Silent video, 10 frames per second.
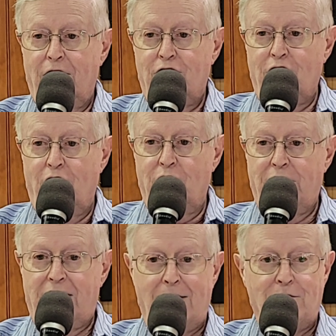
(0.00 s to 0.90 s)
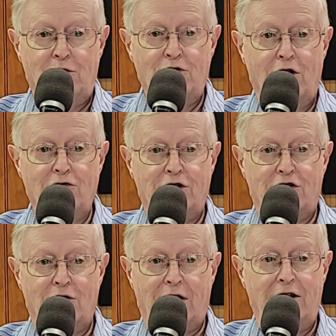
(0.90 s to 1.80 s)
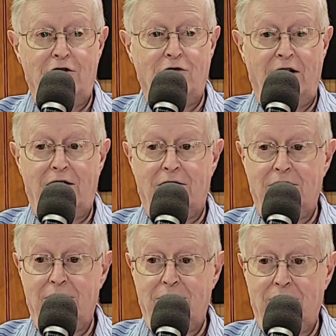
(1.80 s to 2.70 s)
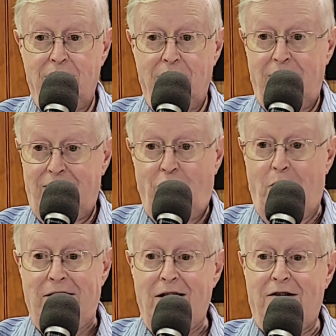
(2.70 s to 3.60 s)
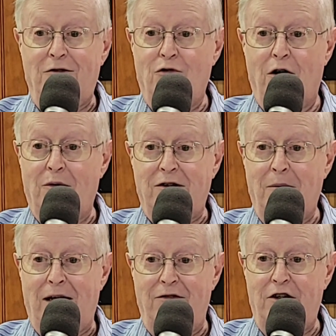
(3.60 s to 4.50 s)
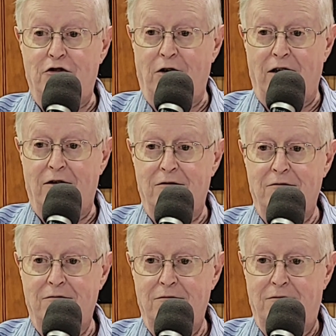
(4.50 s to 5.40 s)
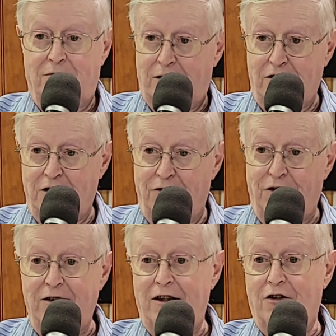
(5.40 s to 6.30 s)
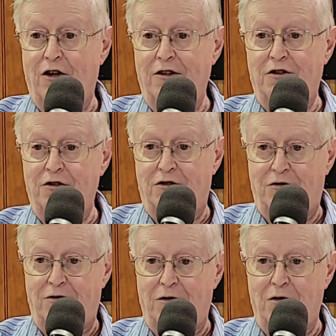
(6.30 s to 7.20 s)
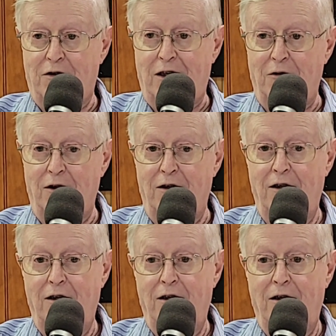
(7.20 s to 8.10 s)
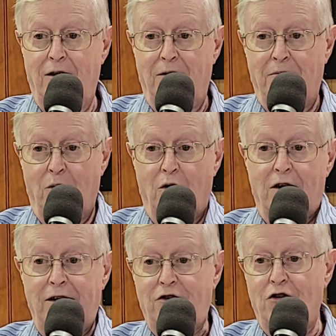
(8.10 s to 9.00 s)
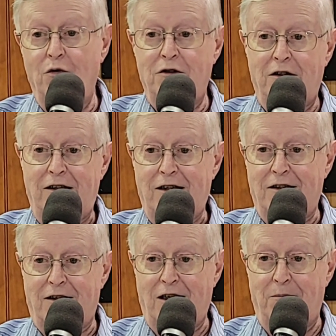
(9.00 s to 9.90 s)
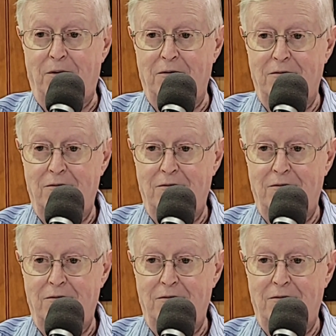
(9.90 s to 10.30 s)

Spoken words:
So the couple who knows it's okay to drink, there'll be nothing wrong with them having a drink. Doesn't offend their conscience, they're okay with it. But what are they doing to the other couple?